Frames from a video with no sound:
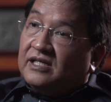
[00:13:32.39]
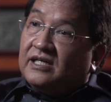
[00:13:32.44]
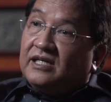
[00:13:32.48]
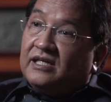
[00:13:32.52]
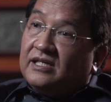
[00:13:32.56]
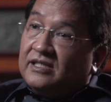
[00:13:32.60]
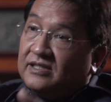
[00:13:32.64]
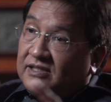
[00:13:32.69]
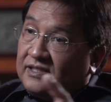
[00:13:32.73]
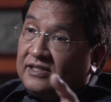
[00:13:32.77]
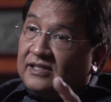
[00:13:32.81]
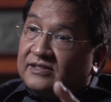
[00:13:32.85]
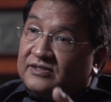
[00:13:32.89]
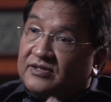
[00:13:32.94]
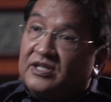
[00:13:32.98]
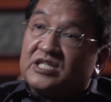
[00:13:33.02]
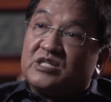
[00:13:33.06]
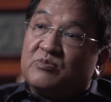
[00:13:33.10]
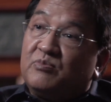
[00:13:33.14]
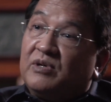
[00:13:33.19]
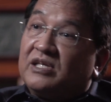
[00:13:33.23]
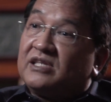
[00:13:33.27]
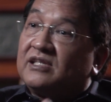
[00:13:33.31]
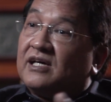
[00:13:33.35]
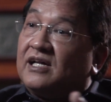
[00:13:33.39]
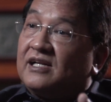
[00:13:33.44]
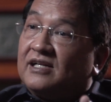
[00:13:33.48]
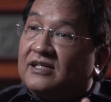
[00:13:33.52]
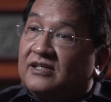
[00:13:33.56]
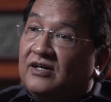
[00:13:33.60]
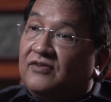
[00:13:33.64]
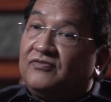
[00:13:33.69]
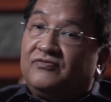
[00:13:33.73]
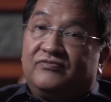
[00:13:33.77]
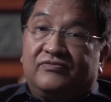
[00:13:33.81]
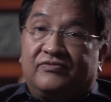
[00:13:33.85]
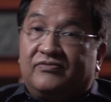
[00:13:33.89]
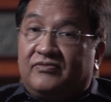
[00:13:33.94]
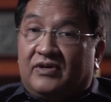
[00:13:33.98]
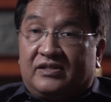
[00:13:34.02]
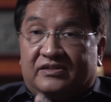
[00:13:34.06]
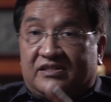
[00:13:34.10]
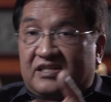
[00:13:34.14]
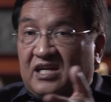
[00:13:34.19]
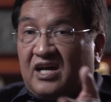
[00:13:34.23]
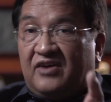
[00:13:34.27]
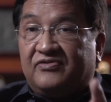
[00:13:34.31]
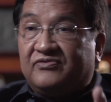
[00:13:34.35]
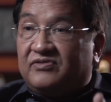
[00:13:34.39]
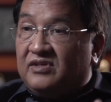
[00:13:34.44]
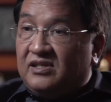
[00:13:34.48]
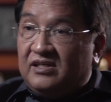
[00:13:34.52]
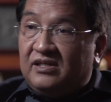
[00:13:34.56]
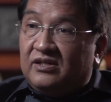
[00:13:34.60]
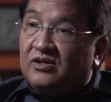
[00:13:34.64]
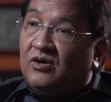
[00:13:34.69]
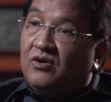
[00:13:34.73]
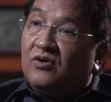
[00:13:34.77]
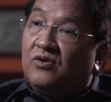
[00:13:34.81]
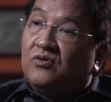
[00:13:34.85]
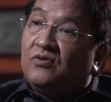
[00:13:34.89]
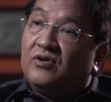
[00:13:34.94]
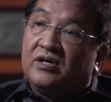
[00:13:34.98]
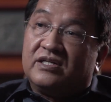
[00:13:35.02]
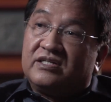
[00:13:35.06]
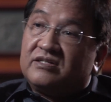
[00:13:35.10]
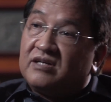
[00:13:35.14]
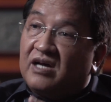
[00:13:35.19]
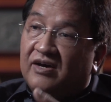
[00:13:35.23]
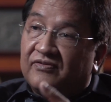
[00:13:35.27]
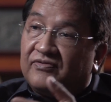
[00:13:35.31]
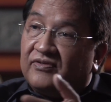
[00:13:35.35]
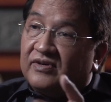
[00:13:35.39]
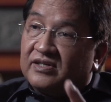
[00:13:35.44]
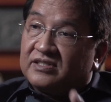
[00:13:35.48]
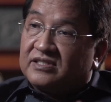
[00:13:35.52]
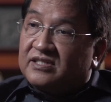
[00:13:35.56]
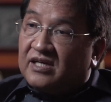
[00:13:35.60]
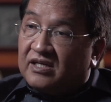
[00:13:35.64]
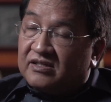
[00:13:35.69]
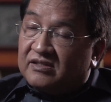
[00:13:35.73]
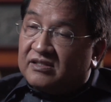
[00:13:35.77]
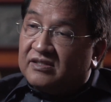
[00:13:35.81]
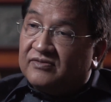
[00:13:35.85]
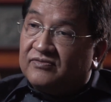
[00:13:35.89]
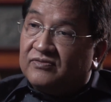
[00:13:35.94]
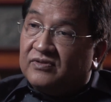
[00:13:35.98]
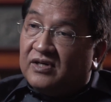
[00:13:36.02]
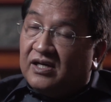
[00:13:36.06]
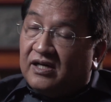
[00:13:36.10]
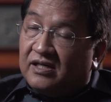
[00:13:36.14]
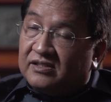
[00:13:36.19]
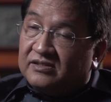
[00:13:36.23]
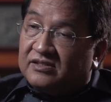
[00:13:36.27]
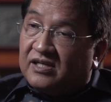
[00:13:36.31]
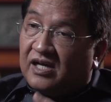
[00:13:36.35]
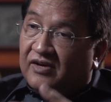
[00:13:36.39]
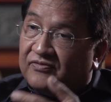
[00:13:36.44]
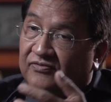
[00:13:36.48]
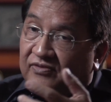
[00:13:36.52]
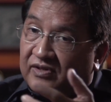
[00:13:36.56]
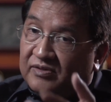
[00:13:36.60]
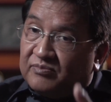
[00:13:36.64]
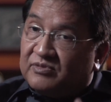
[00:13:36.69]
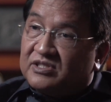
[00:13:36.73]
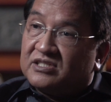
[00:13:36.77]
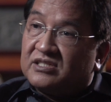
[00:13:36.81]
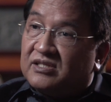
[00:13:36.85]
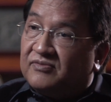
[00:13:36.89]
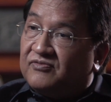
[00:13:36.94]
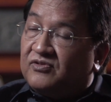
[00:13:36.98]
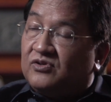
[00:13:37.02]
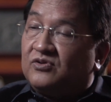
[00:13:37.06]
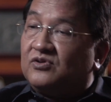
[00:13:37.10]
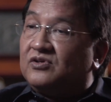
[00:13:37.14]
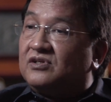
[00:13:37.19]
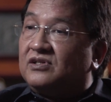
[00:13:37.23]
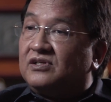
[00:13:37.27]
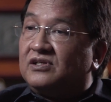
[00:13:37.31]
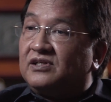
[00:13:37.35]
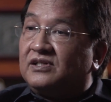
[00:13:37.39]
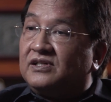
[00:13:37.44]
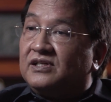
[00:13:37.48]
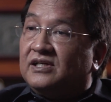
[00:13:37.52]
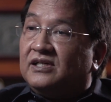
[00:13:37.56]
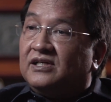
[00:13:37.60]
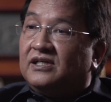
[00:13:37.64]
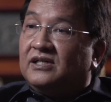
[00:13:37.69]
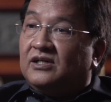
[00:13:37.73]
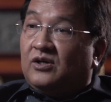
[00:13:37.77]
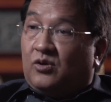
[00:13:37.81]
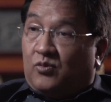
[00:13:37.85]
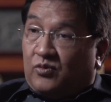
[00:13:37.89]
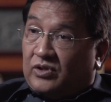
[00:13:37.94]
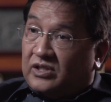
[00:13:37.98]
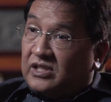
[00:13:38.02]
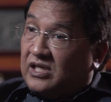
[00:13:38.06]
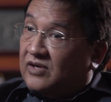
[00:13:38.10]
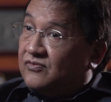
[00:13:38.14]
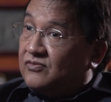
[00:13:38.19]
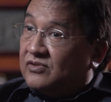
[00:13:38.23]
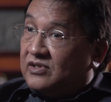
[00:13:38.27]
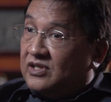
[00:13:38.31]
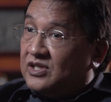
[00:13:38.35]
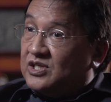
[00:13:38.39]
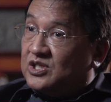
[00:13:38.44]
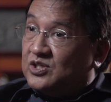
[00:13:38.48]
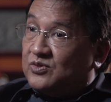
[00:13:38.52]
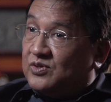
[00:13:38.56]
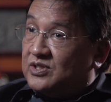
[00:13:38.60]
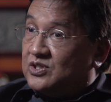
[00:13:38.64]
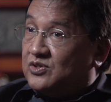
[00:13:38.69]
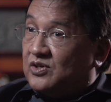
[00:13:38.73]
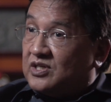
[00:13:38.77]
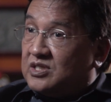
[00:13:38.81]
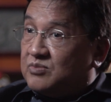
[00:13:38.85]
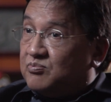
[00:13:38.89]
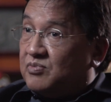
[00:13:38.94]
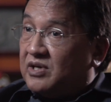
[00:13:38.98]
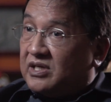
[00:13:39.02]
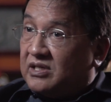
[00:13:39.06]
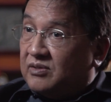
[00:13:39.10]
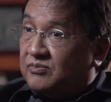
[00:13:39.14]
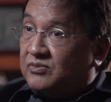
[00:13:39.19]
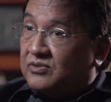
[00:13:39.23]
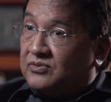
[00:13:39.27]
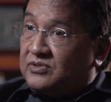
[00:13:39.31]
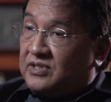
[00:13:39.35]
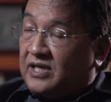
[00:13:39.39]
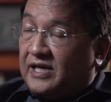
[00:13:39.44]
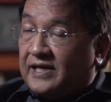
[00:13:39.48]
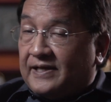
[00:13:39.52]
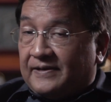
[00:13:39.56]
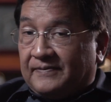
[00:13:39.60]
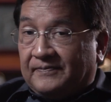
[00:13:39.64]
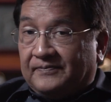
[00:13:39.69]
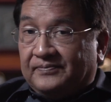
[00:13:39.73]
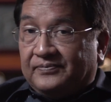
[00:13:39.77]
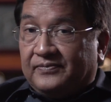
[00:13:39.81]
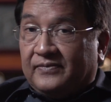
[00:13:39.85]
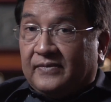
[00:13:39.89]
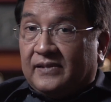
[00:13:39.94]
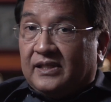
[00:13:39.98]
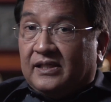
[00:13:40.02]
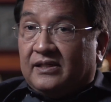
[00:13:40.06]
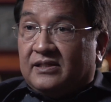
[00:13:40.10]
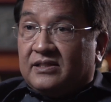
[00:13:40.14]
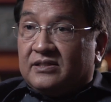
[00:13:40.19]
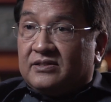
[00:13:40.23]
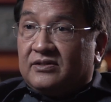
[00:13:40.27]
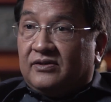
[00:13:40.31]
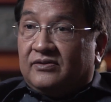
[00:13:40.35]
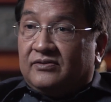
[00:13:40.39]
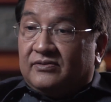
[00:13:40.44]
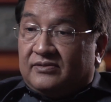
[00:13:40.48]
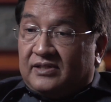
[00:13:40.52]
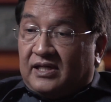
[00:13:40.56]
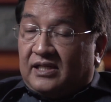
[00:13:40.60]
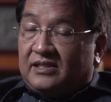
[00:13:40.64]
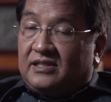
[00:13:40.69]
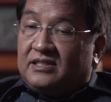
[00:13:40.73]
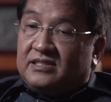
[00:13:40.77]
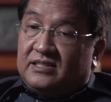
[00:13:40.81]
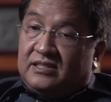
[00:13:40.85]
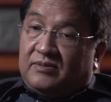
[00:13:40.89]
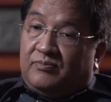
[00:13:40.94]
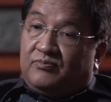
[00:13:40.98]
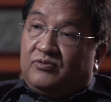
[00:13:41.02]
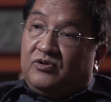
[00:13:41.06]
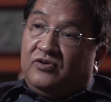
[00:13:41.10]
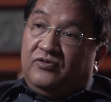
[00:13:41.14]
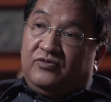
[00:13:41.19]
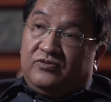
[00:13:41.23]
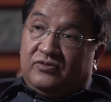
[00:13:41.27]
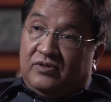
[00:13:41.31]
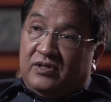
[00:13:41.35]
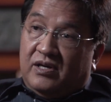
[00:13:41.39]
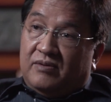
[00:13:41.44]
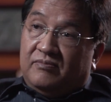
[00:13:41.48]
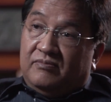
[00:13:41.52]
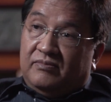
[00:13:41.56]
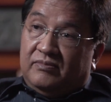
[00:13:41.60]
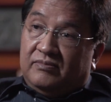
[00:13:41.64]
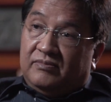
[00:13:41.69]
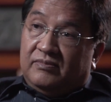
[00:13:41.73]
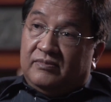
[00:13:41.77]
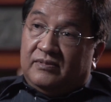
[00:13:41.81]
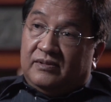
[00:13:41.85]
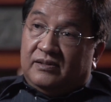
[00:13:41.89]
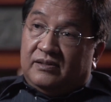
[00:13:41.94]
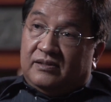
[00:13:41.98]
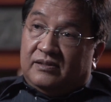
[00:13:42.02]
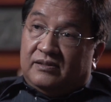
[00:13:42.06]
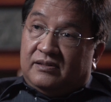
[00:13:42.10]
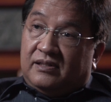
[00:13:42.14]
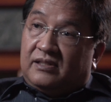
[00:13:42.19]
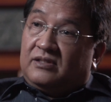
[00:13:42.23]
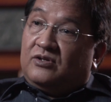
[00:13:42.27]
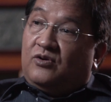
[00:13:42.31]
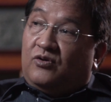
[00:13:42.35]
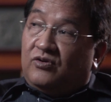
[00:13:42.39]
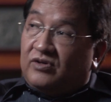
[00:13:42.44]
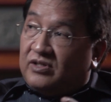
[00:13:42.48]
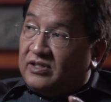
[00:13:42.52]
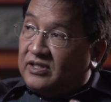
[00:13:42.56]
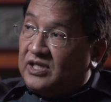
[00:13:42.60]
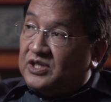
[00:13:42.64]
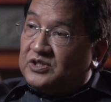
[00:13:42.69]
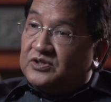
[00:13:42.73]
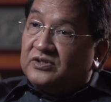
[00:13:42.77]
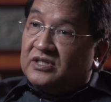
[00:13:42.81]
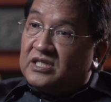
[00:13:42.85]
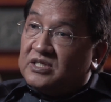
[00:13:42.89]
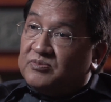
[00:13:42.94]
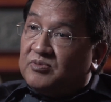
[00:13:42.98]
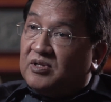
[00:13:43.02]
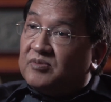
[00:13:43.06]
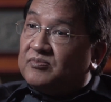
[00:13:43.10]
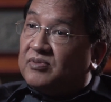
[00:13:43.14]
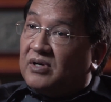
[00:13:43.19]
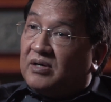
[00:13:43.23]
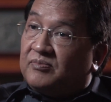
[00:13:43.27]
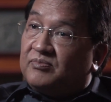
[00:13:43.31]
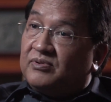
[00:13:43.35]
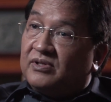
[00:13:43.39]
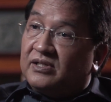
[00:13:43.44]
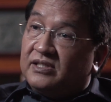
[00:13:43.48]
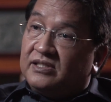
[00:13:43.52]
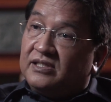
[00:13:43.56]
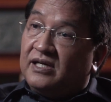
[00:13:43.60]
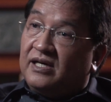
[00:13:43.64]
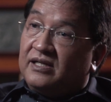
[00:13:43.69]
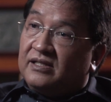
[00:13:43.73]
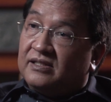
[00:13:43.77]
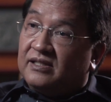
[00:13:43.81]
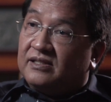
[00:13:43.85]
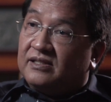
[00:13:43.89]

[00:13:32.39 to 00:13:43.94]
in the transmittal of a draft EO, a draft executive, a draft administrative order, or whatever issuance you expect him to sign. So that is the proof to him that coordination has been properly done.